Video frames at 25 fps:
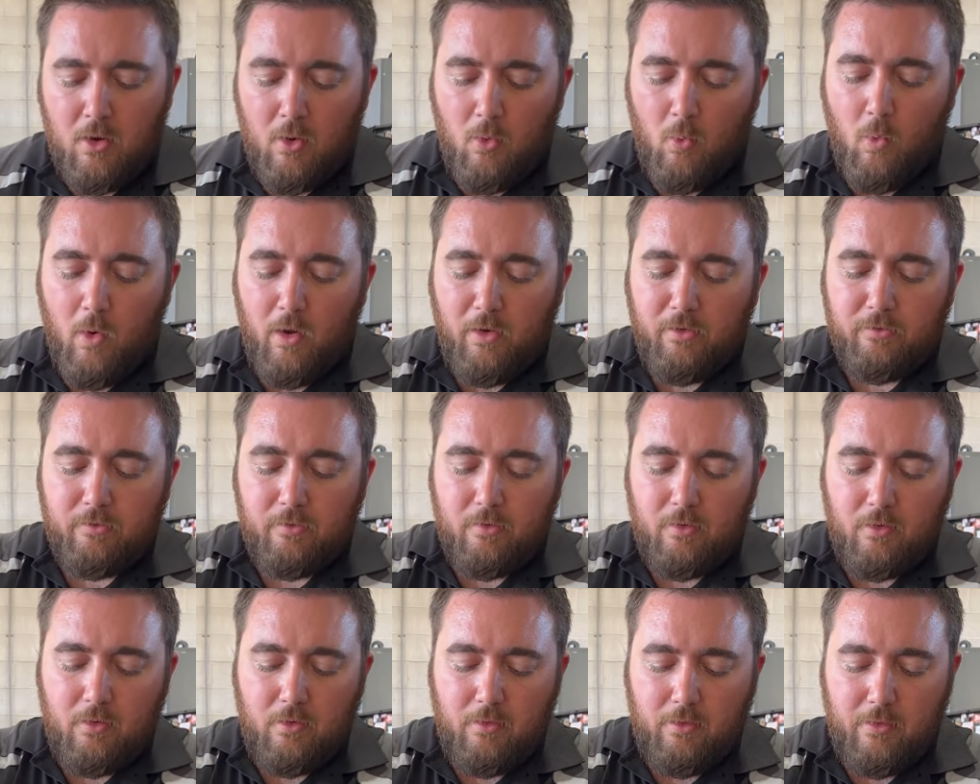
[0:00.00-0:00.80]

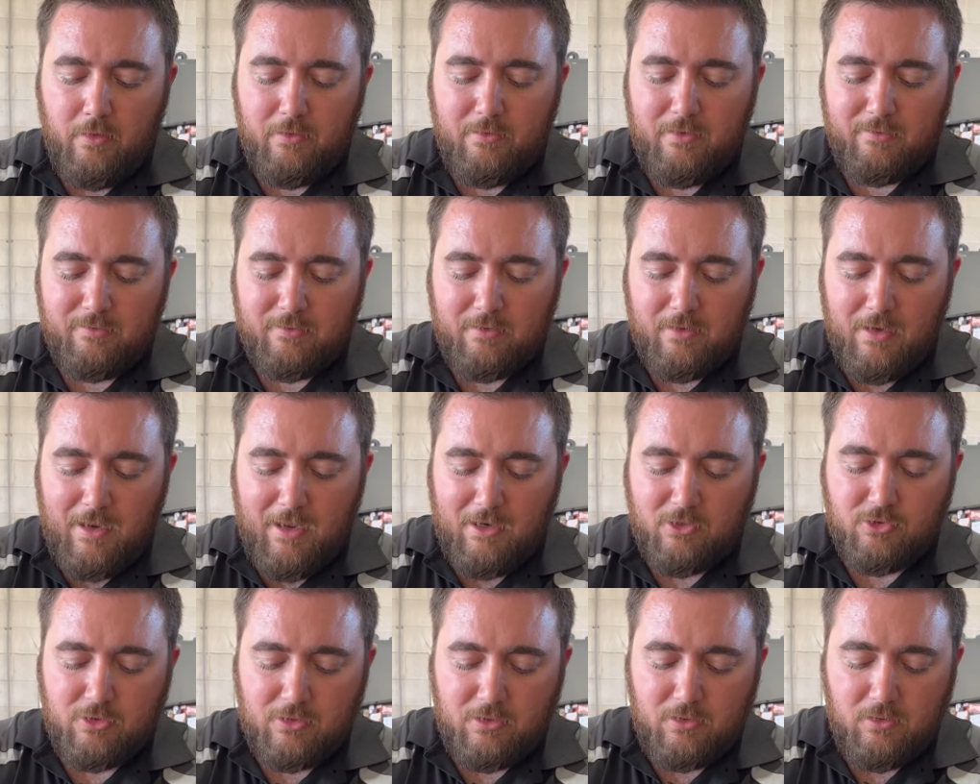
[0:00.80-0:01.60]
was the
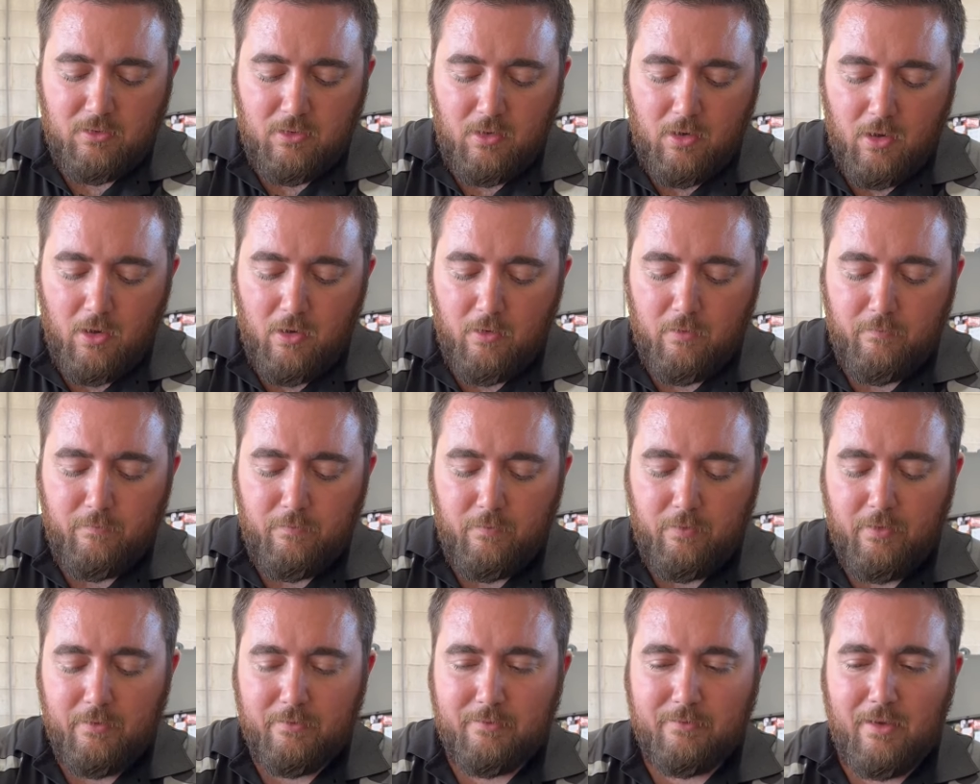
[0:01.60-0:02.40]
disconnection
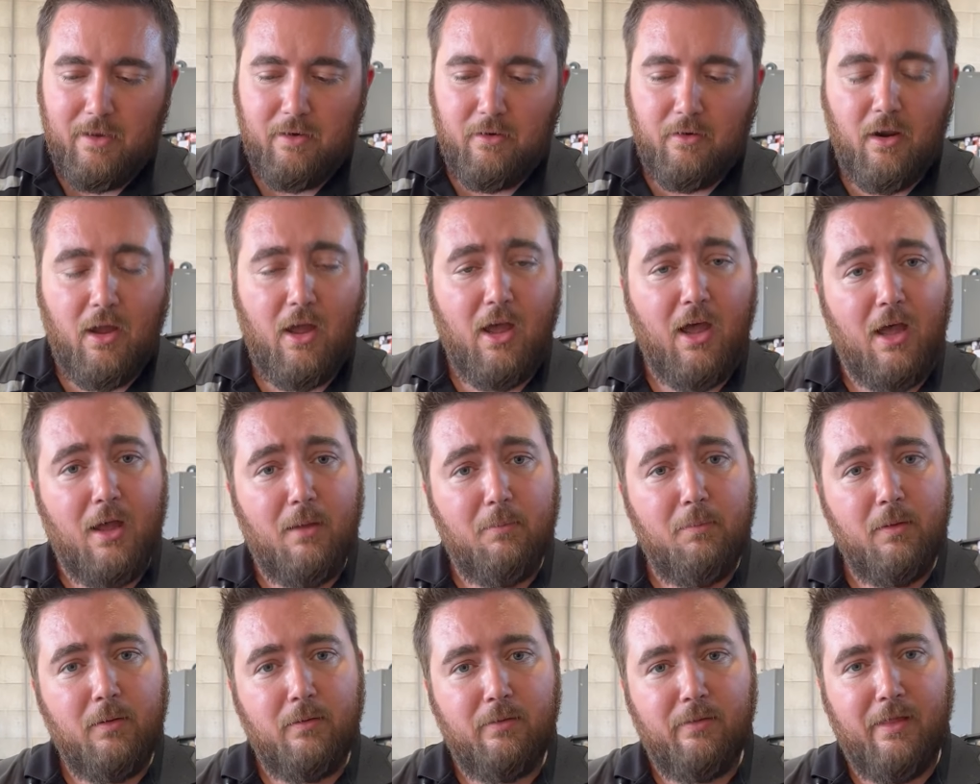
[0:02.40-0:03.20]
of the center
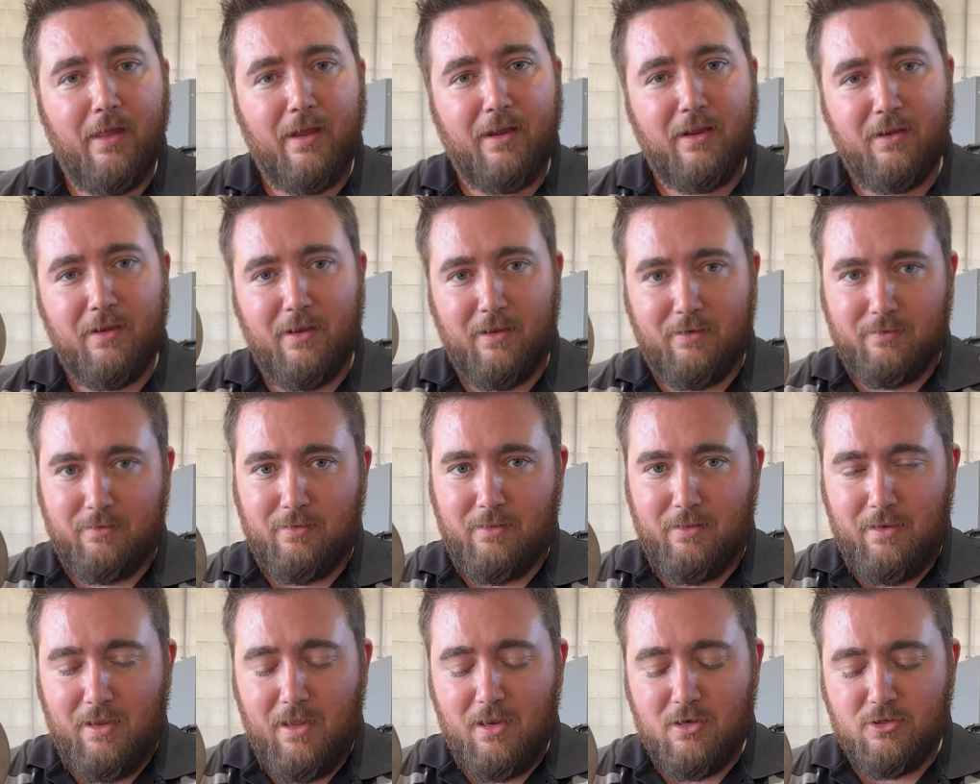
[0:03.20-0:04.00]
hub that connects to
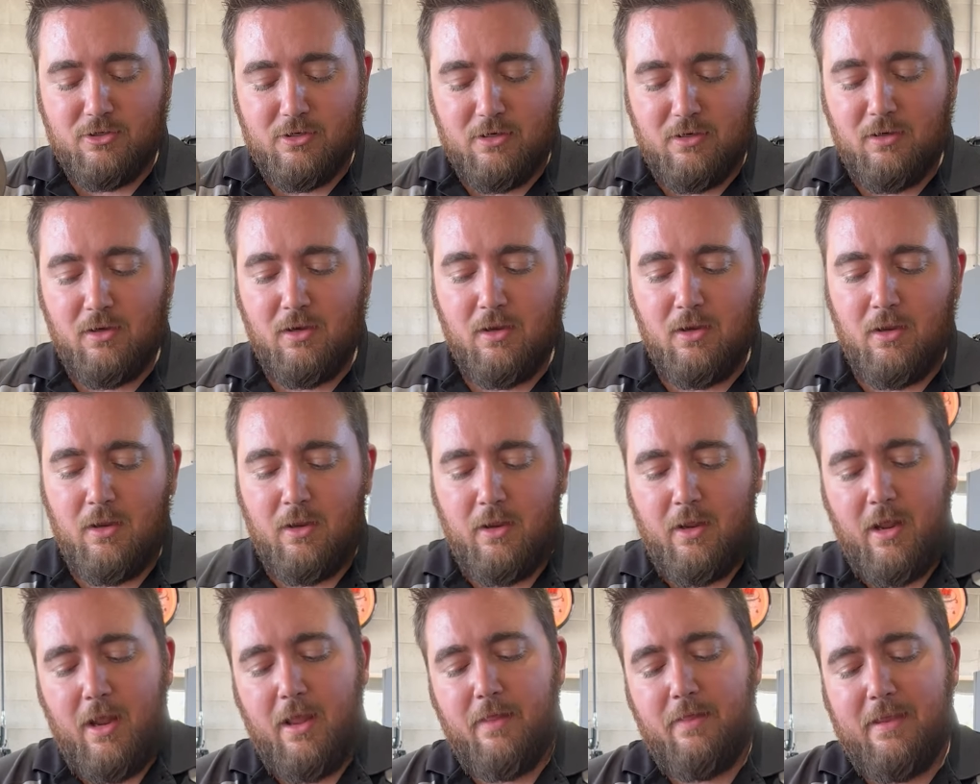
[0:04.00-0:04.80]
the engine
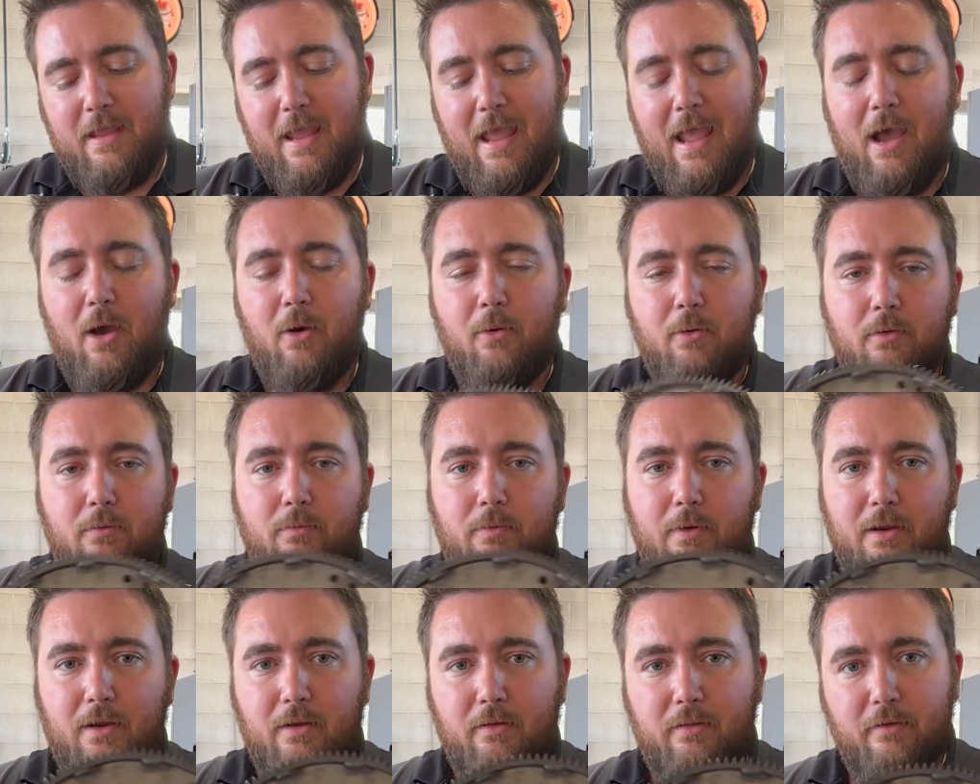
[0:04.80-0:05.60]
and the outer
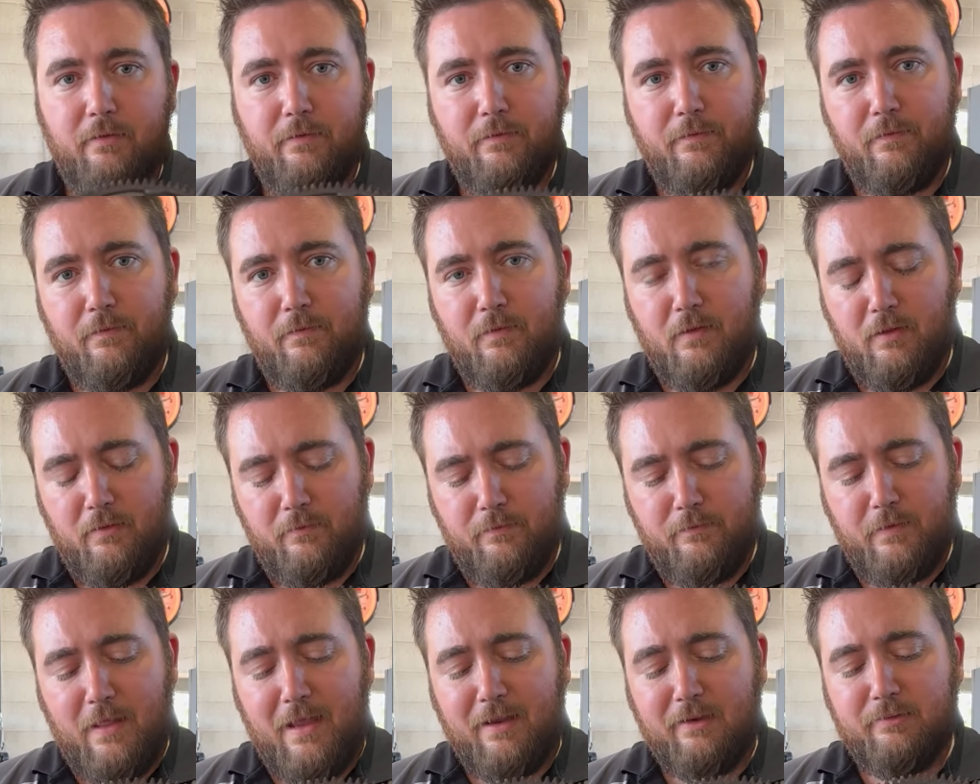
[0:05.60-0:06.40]
ring of the
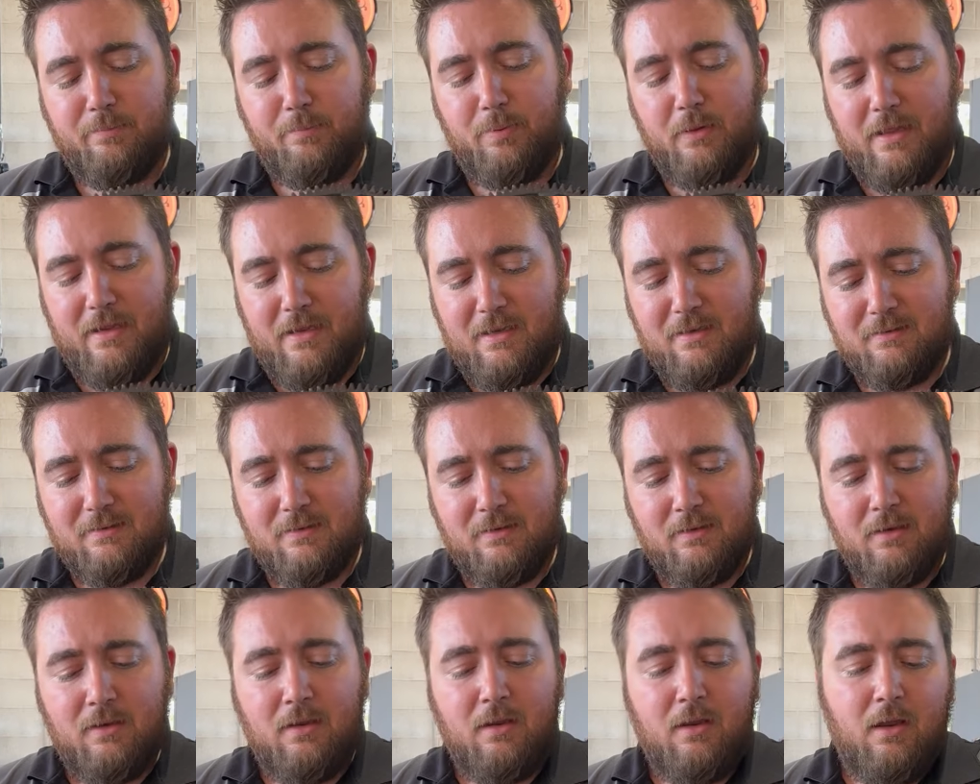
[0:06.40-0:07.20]
flex plate
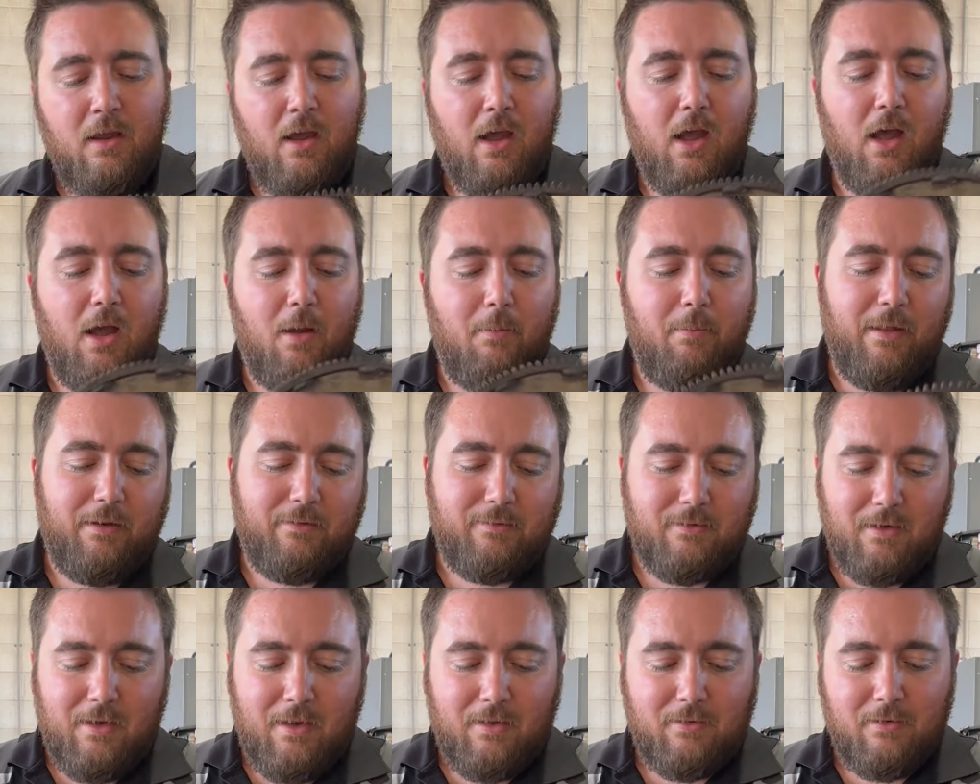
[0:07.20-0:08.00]
that's
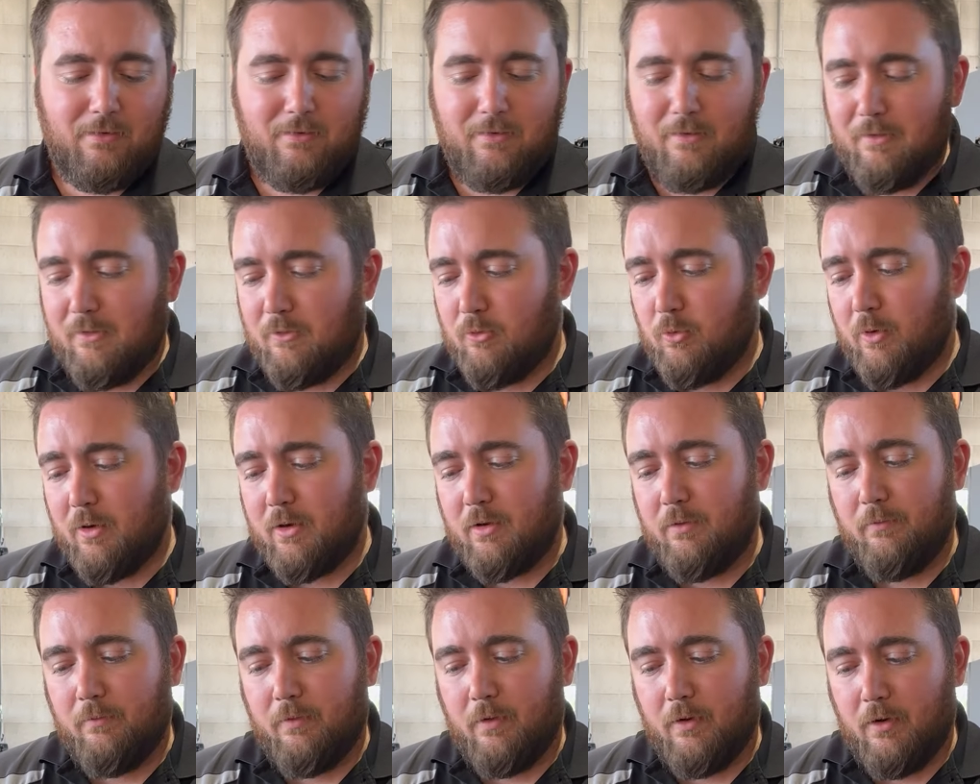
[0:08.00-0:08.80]
connected to the torque
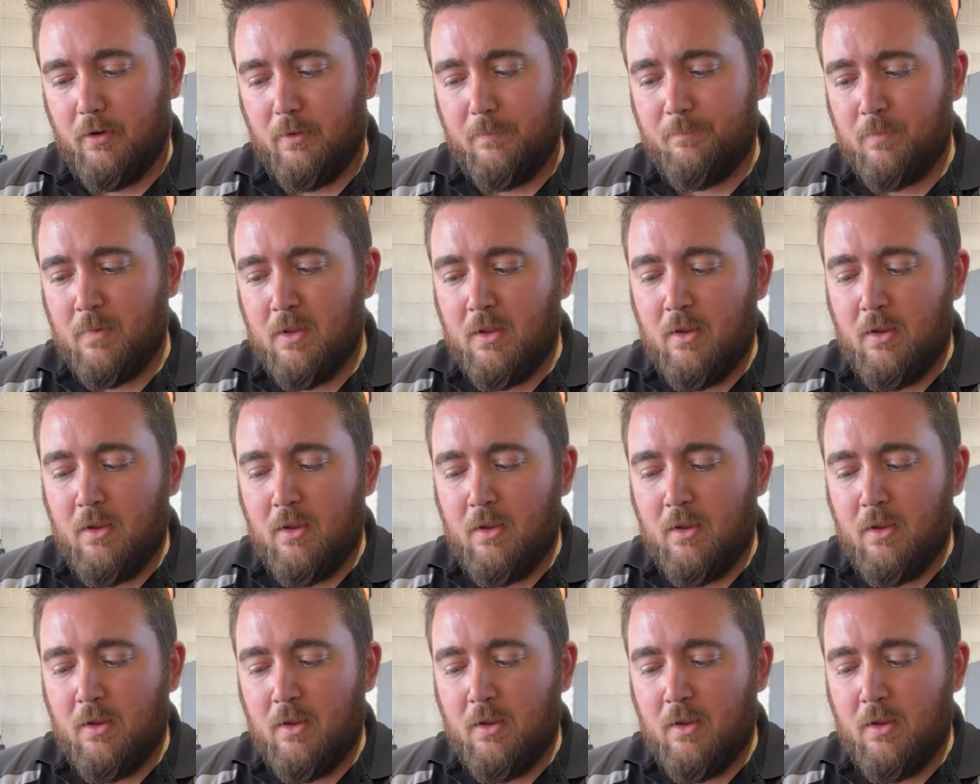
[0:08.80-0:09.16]
converter.